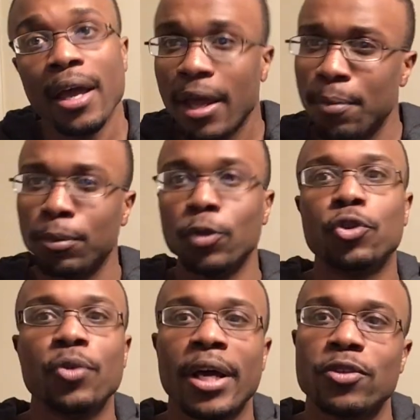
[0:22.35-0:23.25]
And Blue
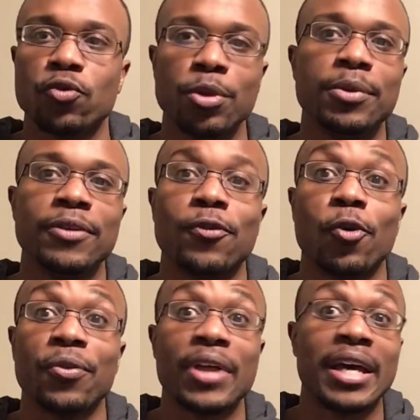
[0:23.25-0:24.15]
Chew has a remedy for
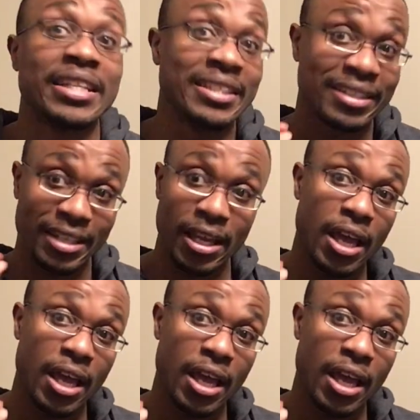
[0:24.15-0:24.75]
it that is